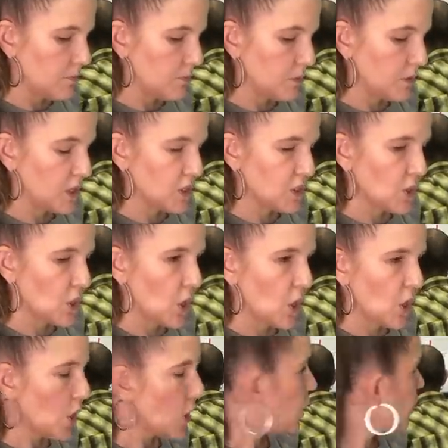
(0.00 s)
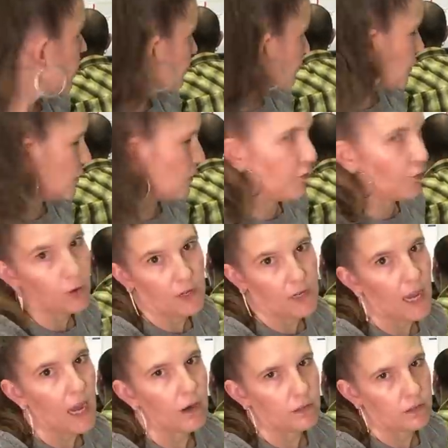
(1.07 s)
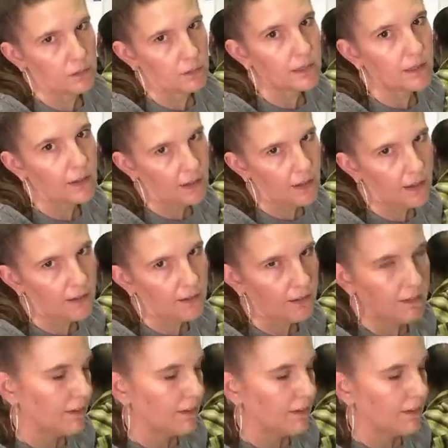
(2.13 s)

put us over the 40 hours right. a week, okay?